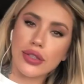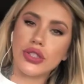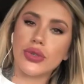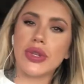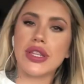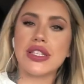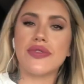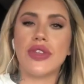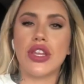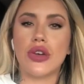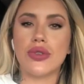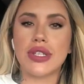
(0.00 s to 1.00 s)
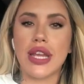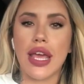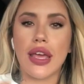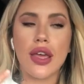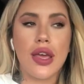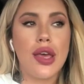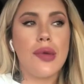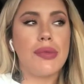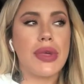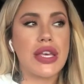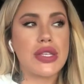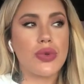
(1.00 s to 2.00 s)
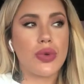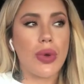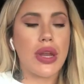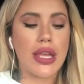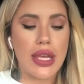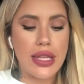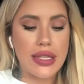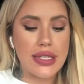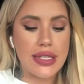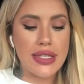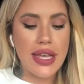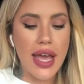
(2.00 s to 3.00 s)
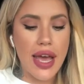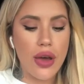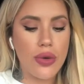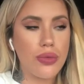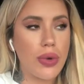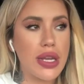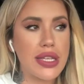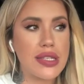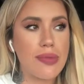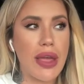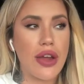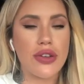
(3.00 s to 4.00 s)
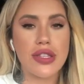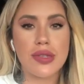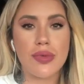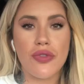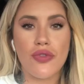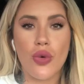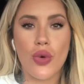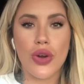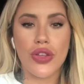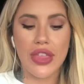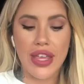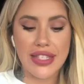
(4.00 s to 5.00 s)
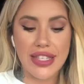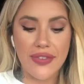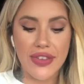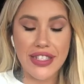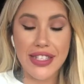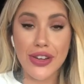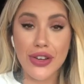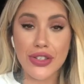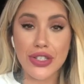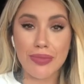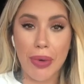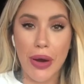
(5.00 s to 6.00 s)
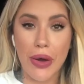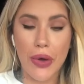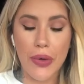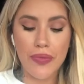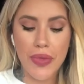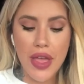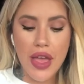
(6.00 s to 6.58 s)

doing this video today because we're running into town, running some errands before Thanksgiving dinner tomorrow.